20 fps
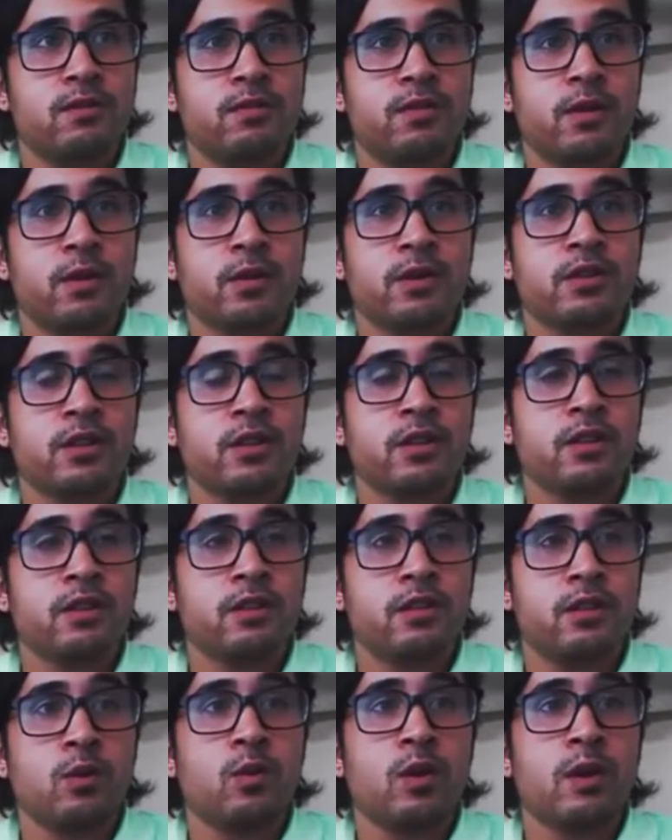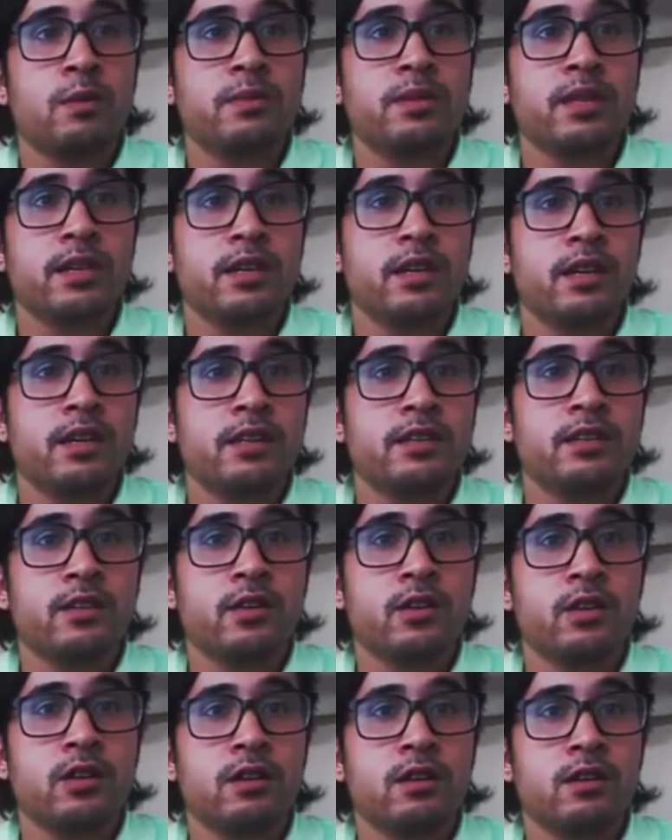focus on the website as
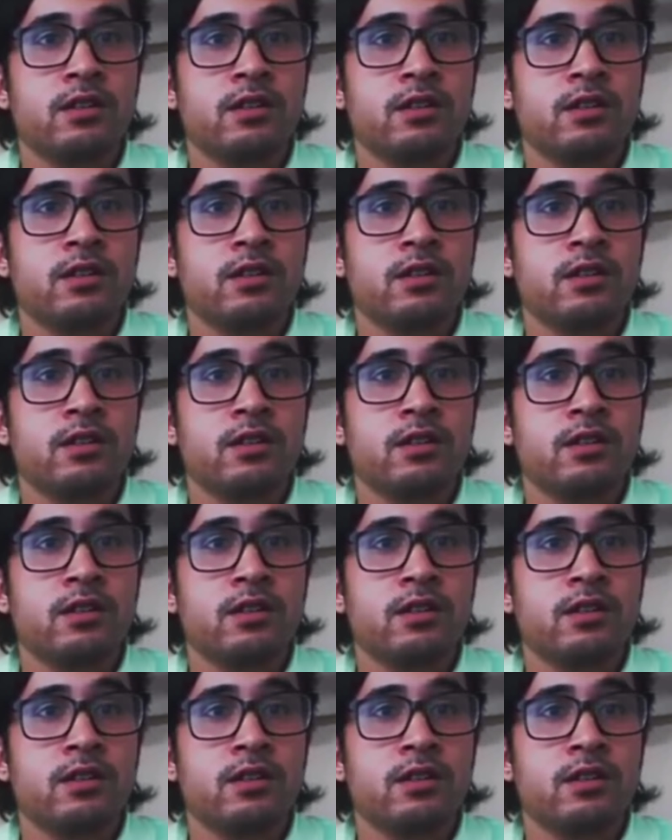our